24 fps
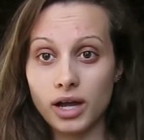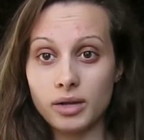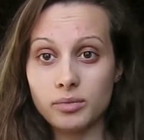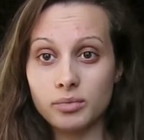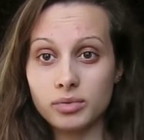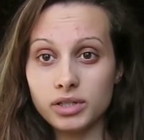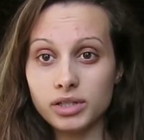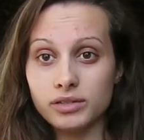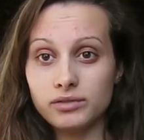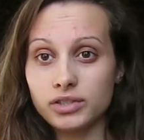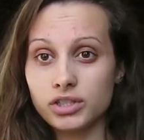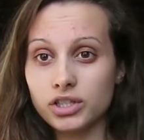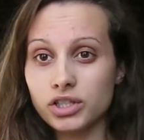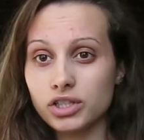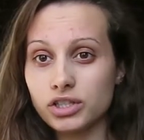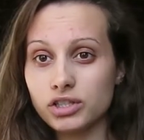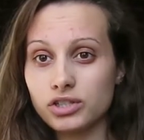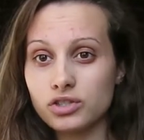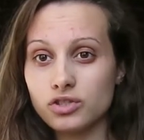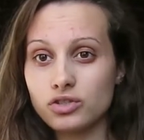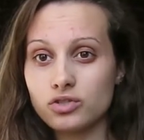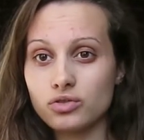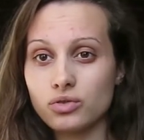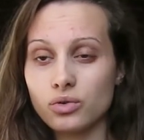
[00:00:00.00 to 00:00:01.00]
I believe, a
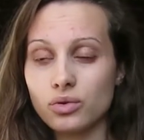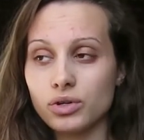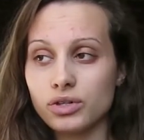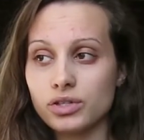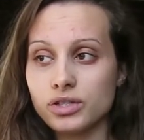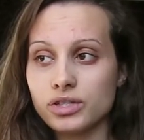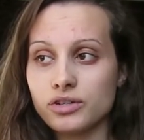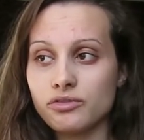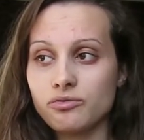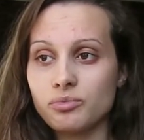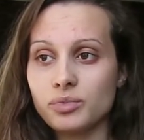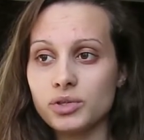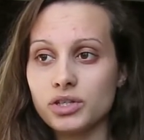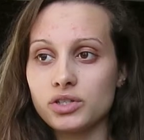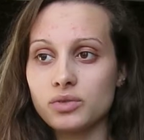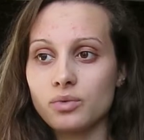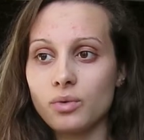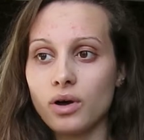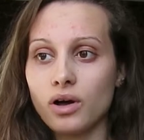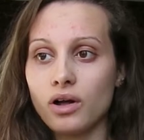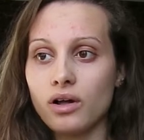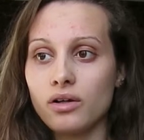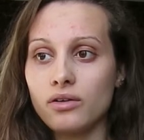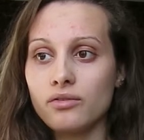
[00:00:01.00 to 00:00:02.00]
good source of
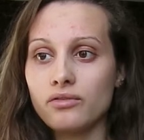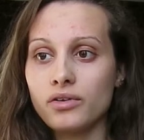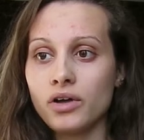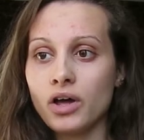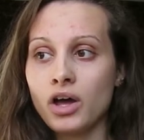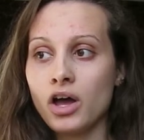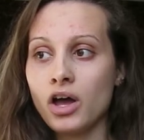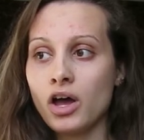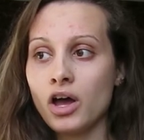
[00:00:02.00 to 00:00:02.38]
B12.